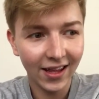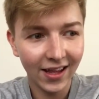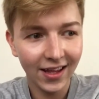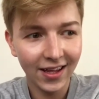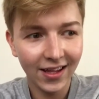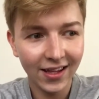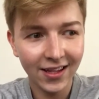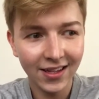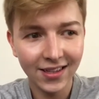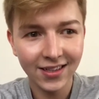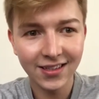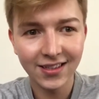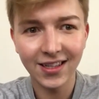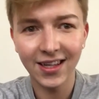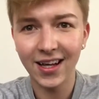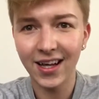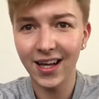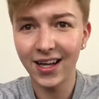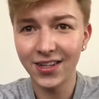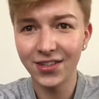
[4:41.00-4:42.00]
and
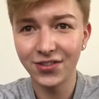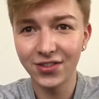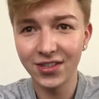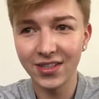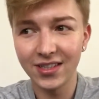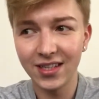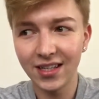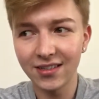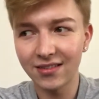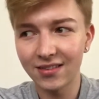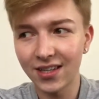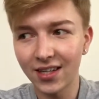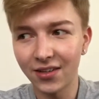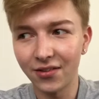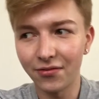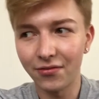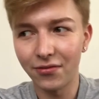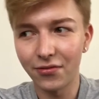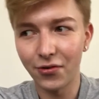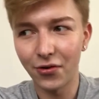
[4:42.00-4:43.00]
actually that's kind
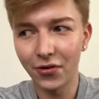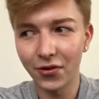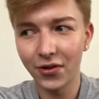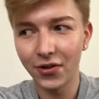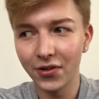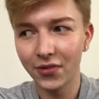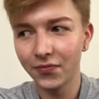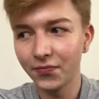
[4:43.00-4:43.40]
of wrong.